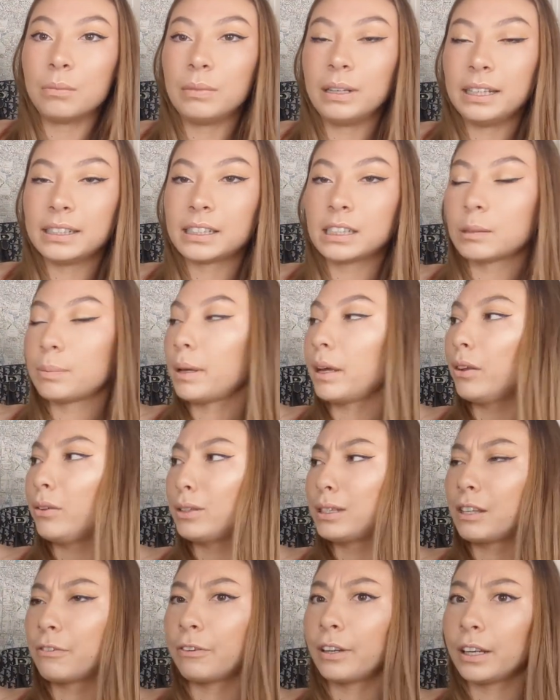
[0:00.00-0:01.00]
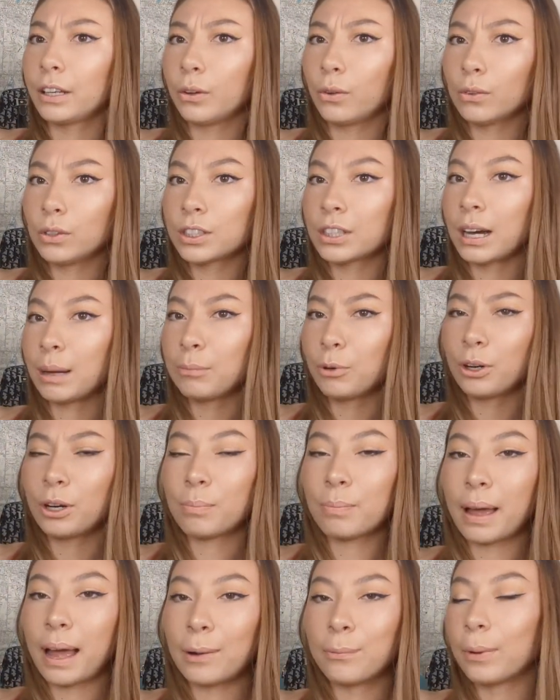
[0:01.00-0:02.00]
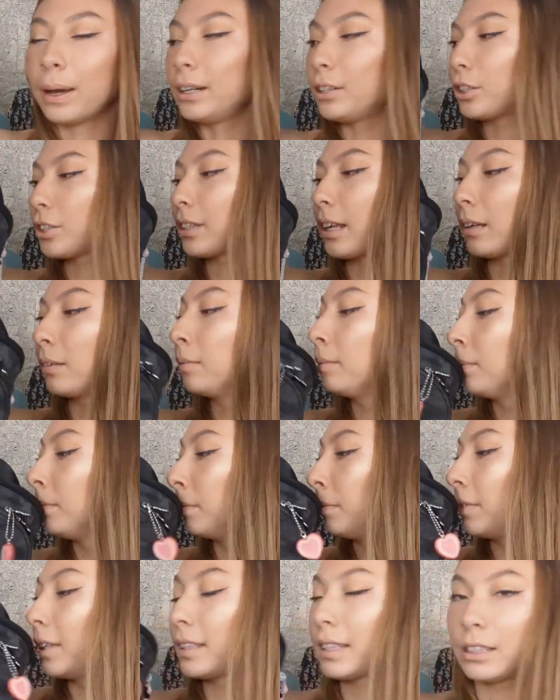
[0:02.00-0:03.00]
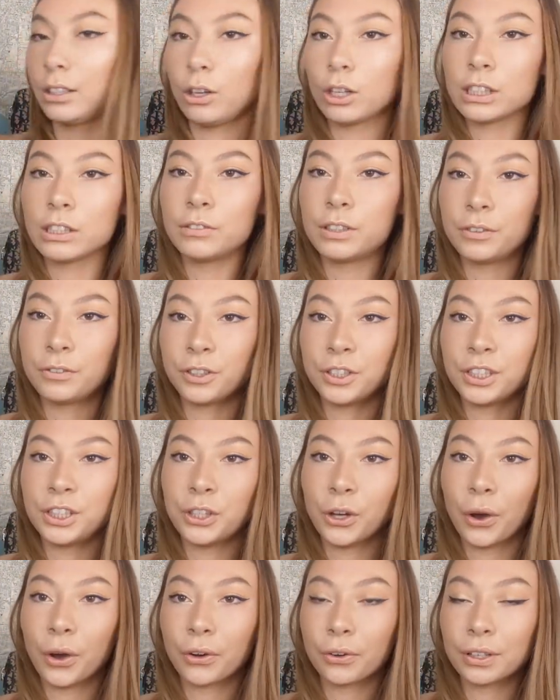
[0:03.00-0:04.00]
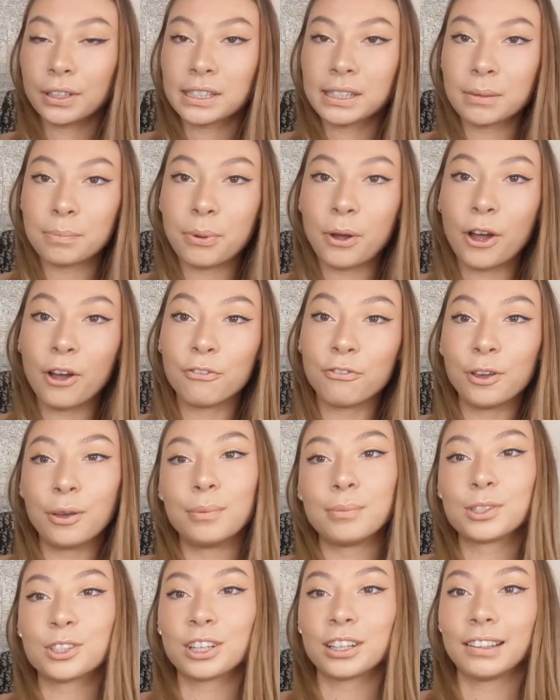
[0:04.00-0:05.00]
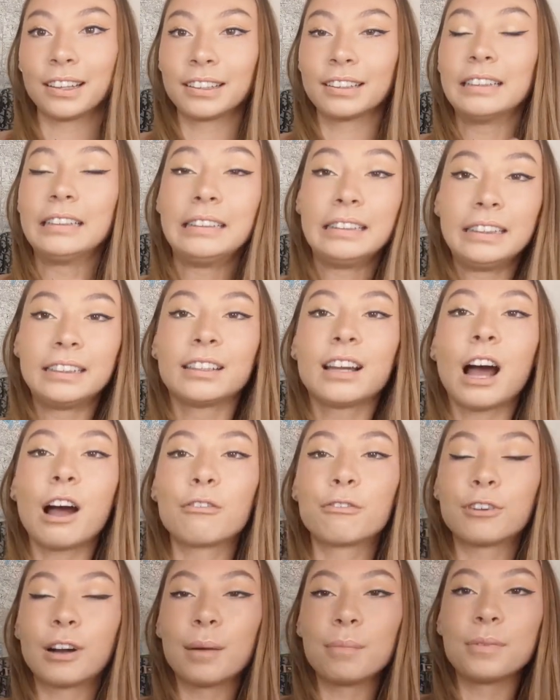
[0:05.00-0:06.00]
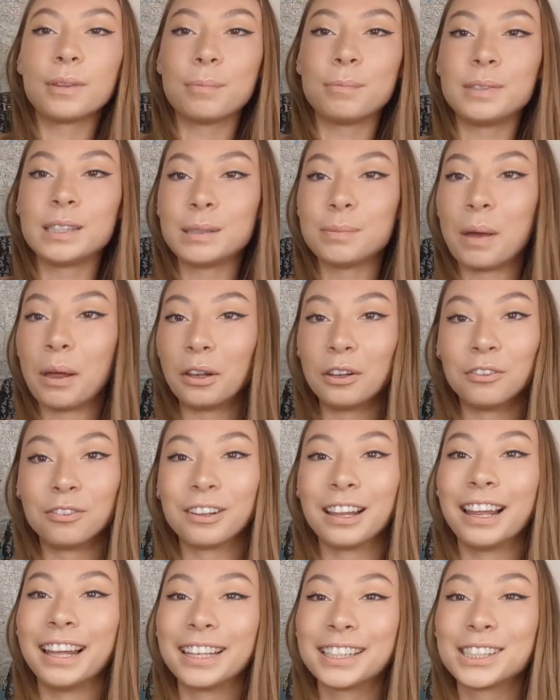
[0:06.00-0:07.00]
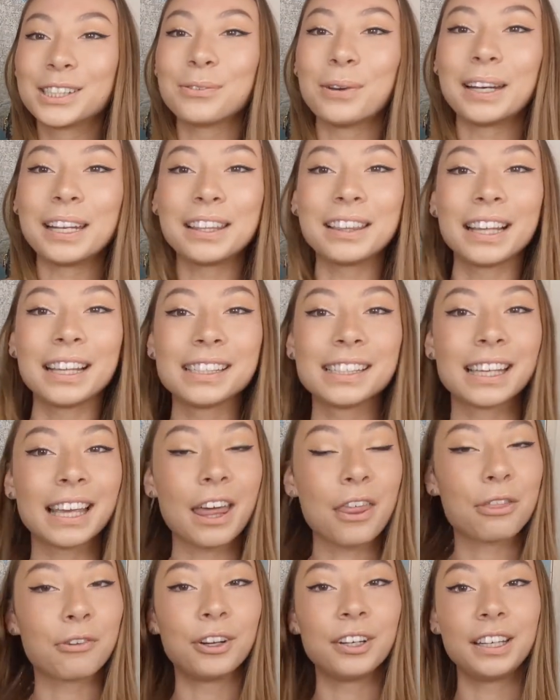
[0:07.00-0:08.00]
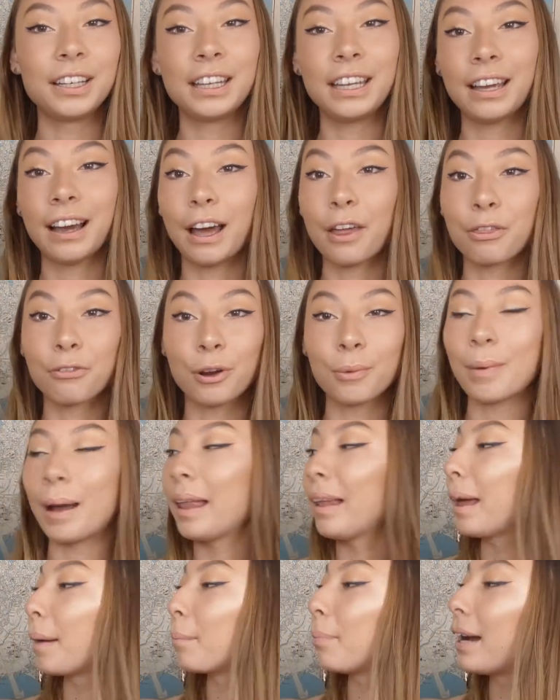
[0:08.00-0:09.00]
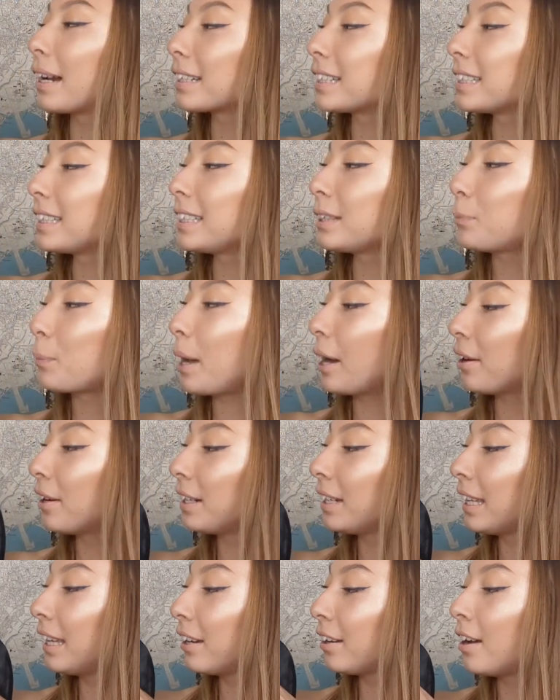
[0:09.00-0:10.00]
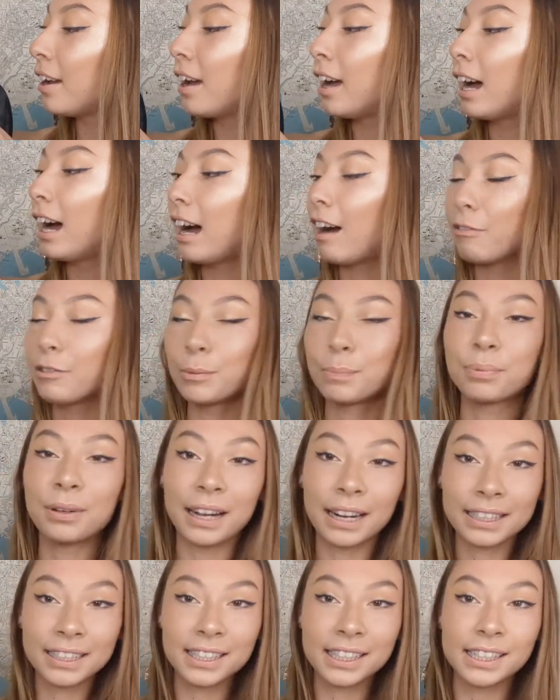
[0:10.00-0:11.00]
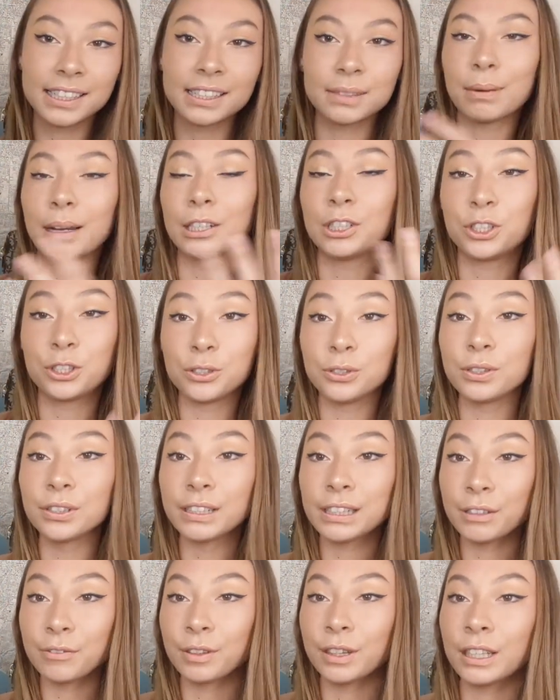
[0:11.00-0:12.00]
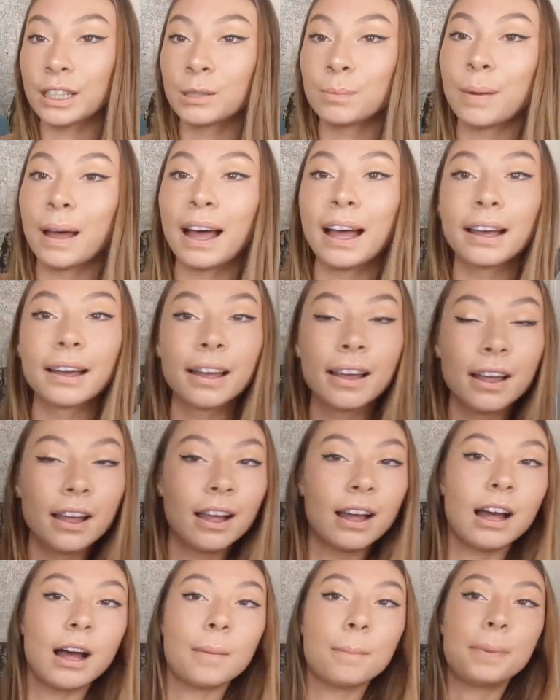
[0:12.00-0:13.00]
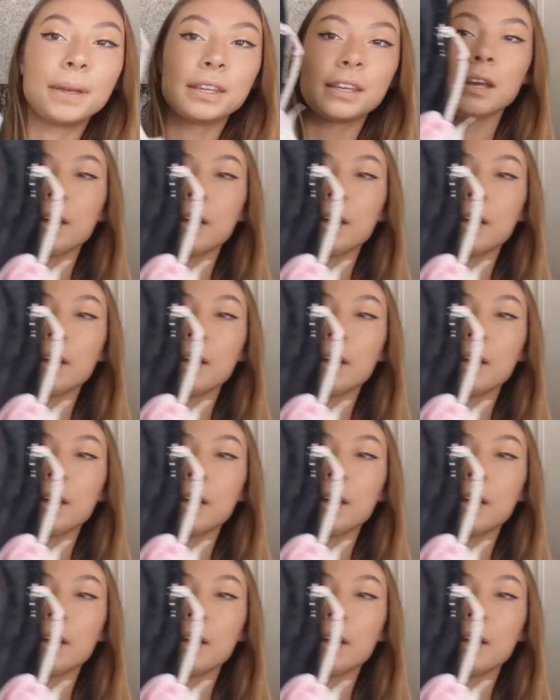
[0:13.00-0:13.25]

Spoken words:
It smells funny all the time. Not in a bad way. Just, like, there's, like, lots of different deodorants and perfumes from, like, cover up the smell of like sweaty things that get thrown in here. I throw my like practice wear in here after practice. My shoes live in this bag. But